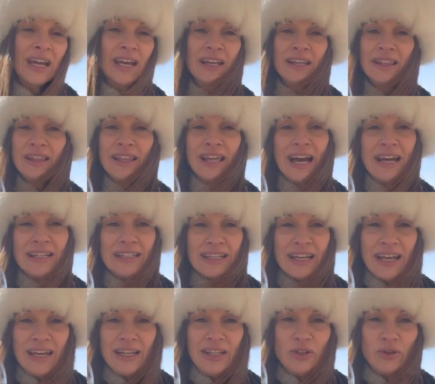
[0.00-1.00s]
and that
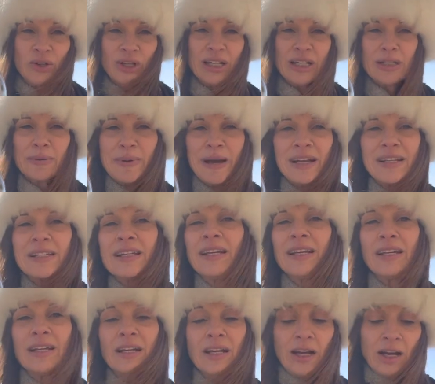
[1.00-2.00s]
day you can expect to
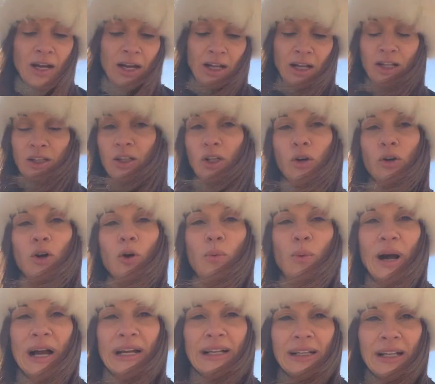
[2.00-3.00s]
get a local
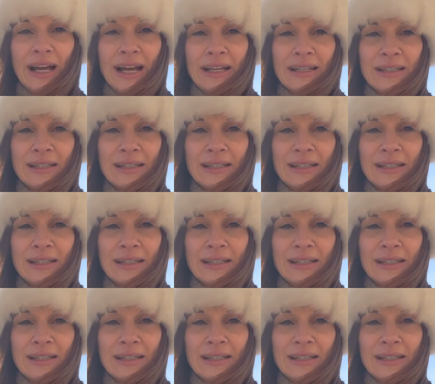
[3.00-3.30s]
wine glass.